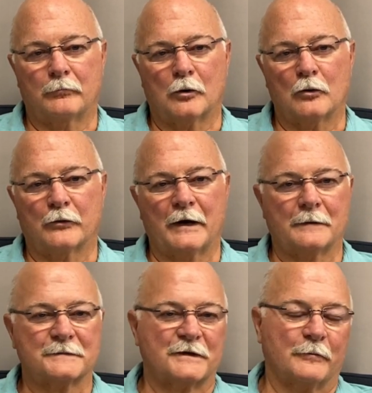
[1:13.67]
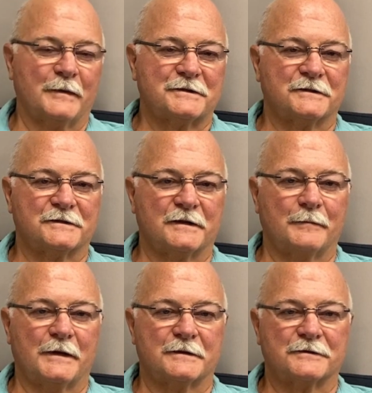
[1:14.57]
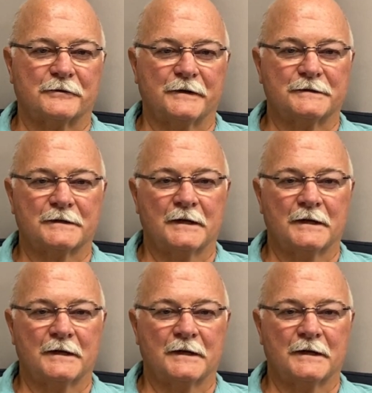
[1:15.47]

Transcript: programs, their missions and ministries.